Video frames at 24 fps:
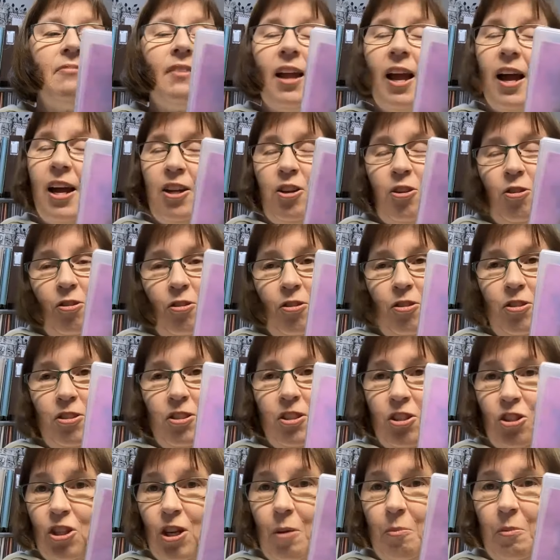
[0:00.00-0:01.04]
I use the
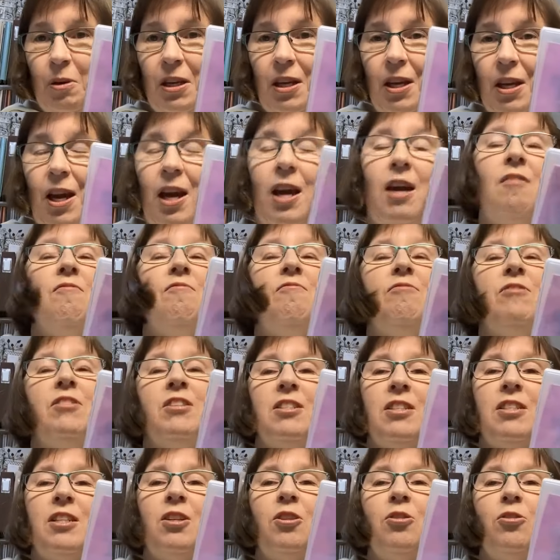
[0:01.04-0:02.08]
Shamy every
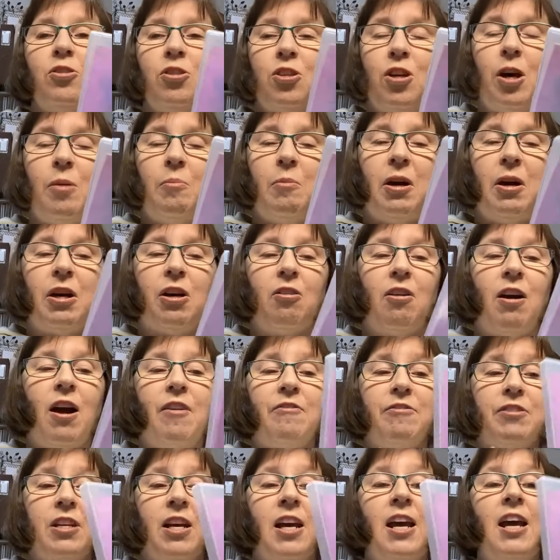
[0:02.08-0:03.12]
single time I
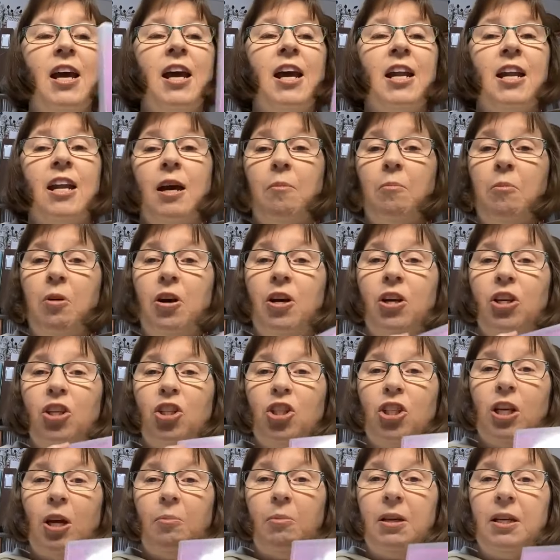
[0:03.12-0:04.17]
craft. Now my
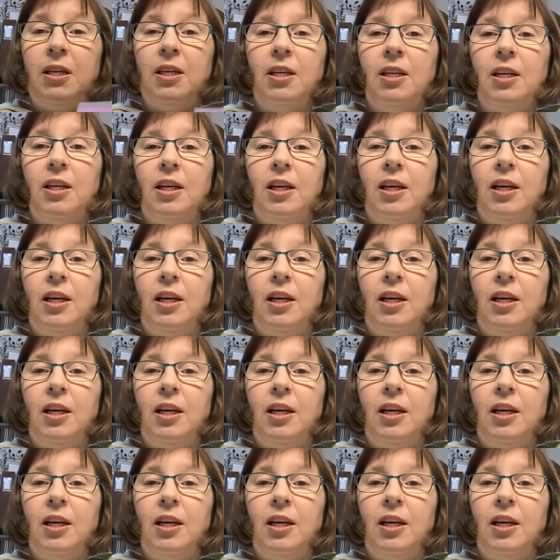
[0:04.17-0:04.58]
Shamy